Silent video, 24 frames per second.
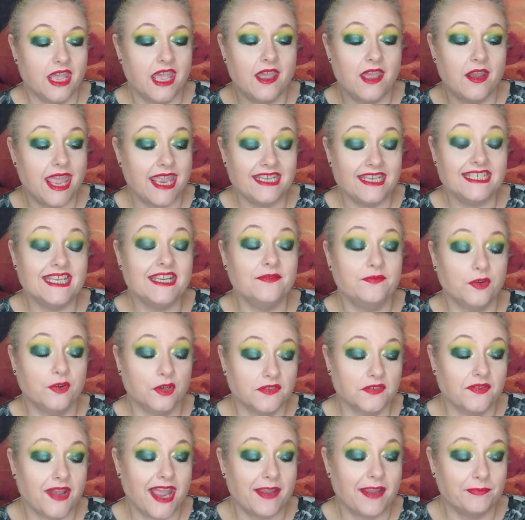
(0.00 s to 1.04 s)

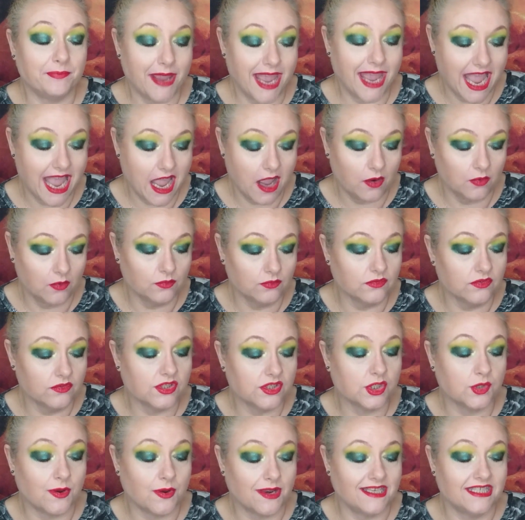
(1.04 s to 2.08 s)

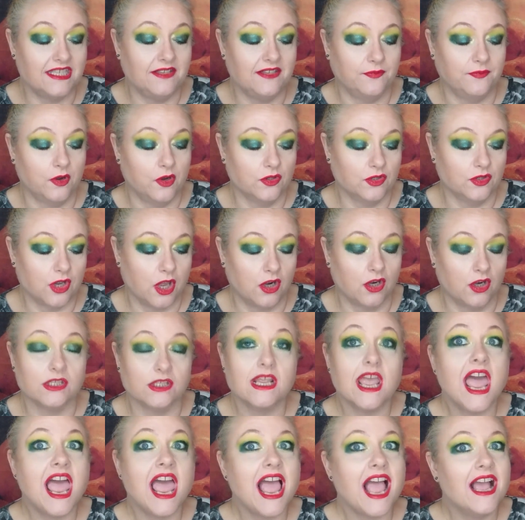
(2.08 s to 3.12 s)
$24.